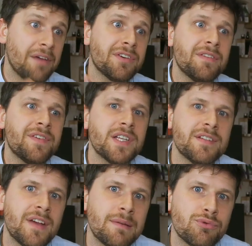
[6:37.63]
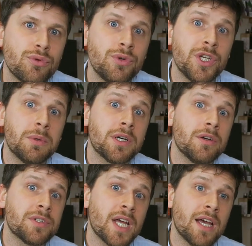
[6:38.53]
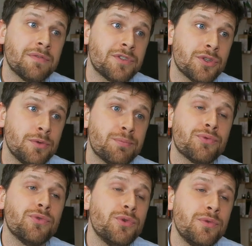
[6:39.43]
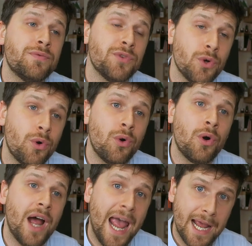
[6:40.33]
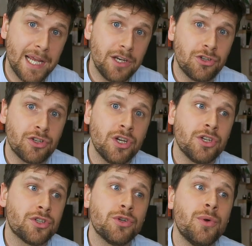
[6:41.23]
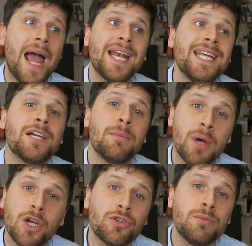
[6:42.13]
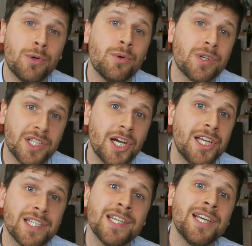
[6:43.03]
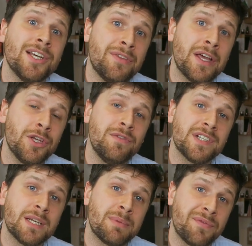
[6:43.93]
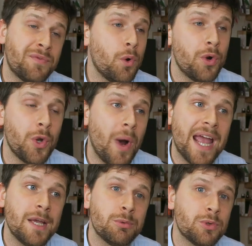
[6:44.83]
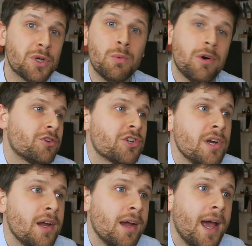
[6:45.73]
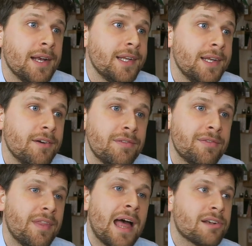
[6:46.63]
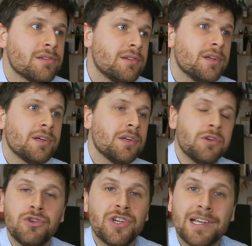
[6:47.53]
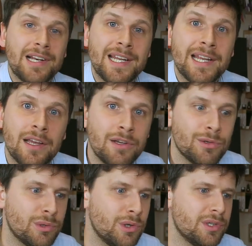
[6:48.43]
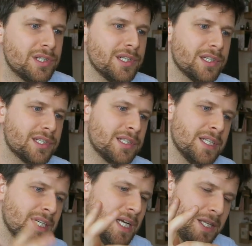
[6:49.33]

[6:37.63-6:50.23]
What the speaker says: After the 1st of April, you are going to have to prove your age to any commercial porn site that you visit before you're able to watch any of that jiggly goodness.